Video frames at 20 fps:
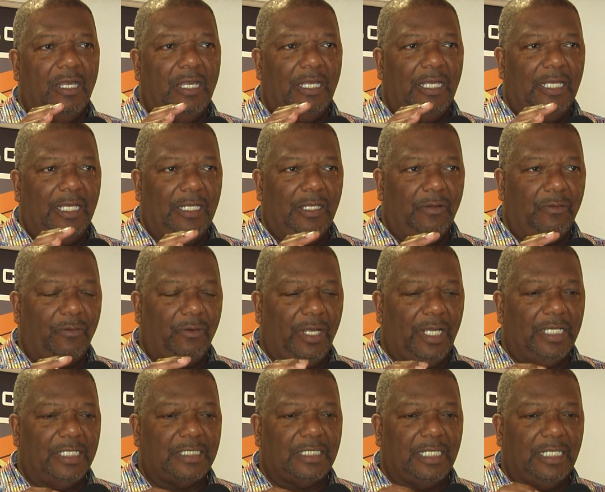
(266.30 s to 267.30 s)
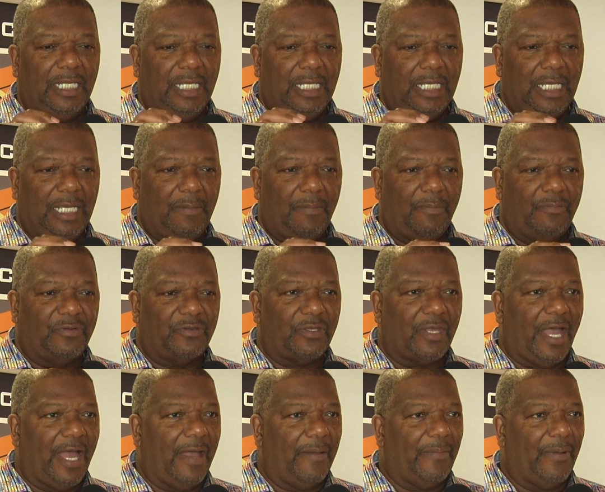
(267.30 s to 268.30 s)
in the race and they get
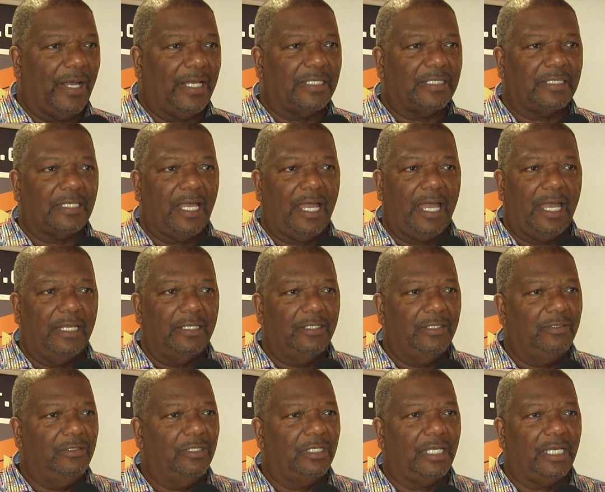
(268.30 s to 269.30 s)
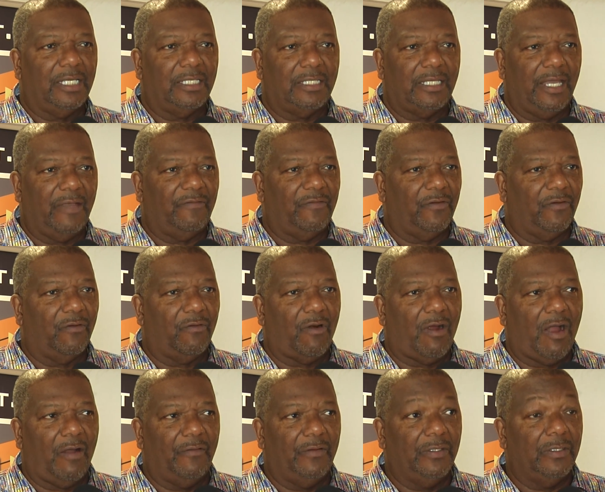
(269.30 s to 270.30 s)
side by side. You look at that
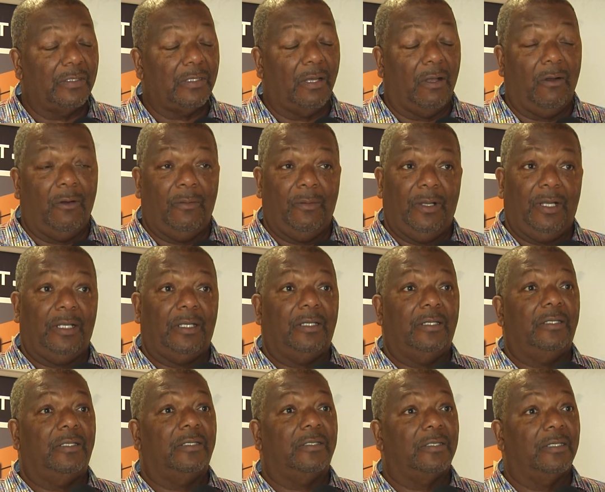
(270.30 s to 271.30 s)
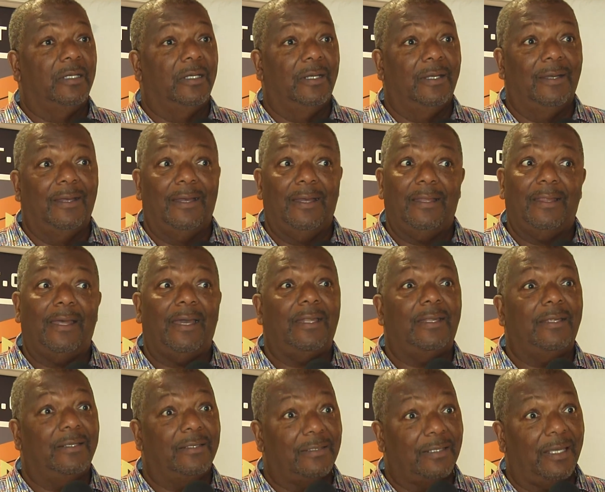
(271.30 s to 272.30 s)
Ferrari, you say, oh my goodness, that
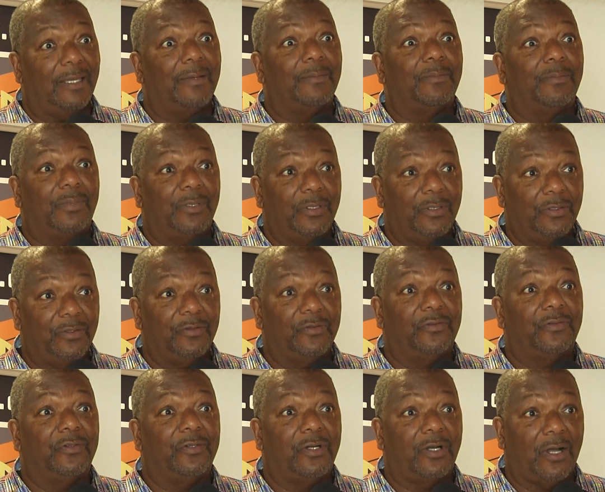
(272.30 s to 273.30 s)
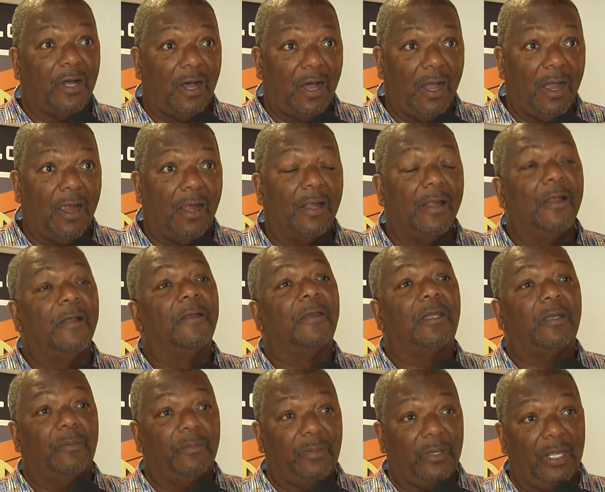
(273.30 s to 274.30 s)
is a beautiful car
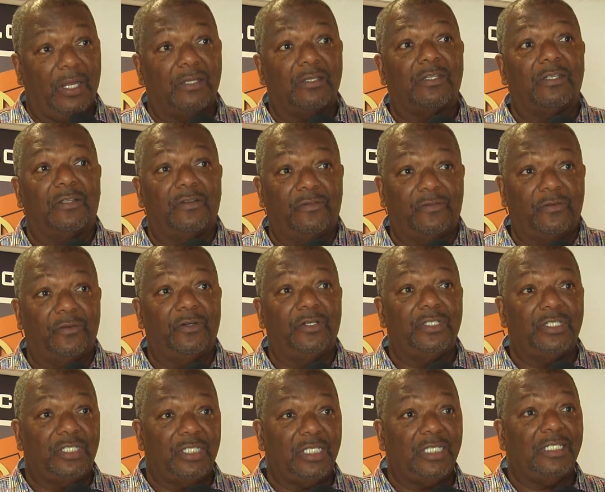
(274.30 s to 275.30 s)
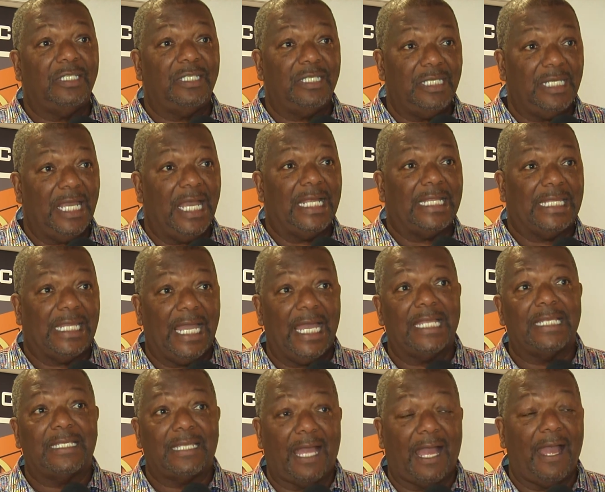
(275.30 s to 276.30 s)
compared to the Ford GT at
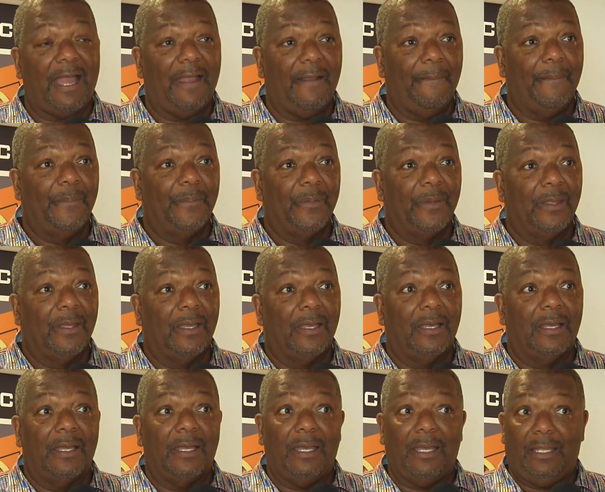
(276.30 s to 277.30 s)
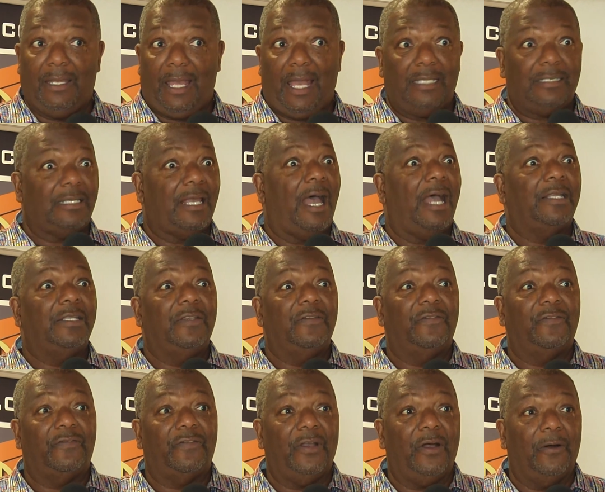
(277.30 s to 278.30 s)
that time. And that's how you
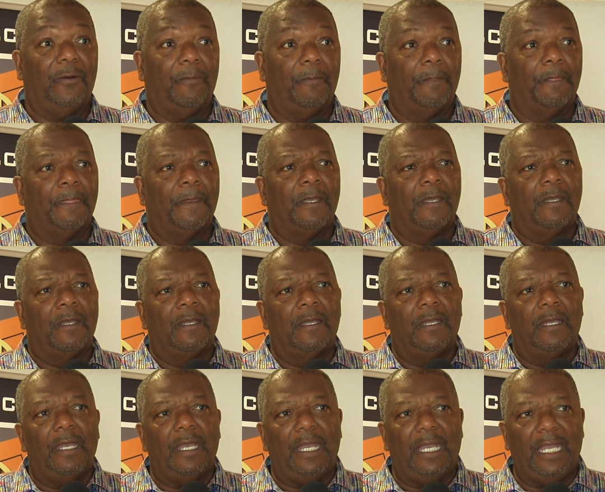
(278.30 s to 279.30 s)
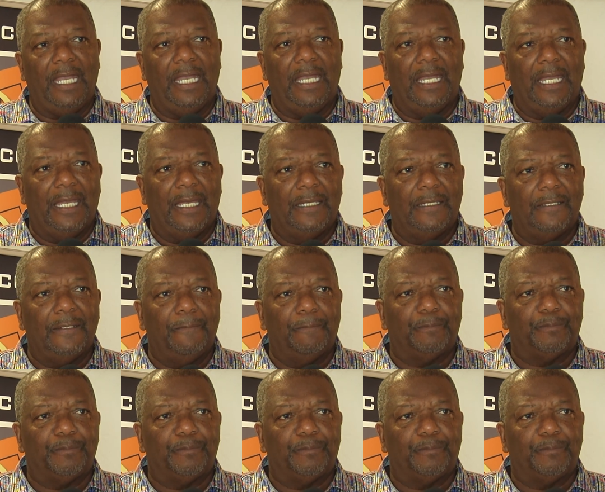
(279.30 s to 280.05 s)
felt. And